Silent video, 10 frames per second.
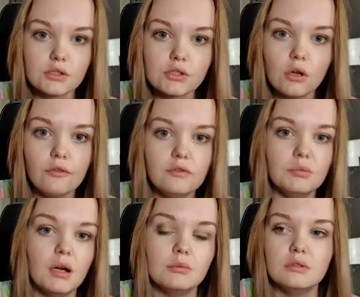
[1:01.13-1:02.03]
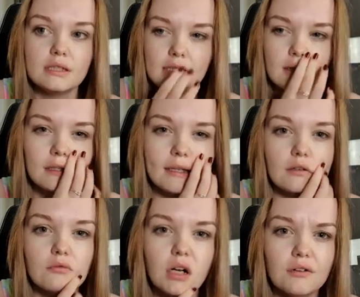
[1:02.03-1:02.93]
soft, but I wouldn't say they're like
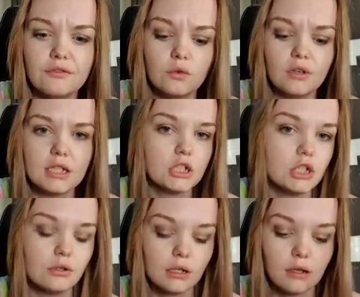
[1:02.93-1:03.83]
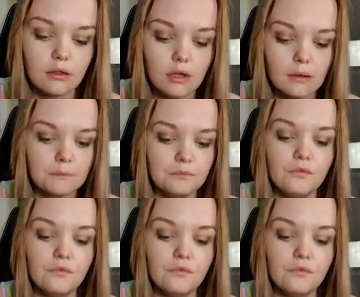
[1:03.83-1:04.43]
rough or itchy or anything.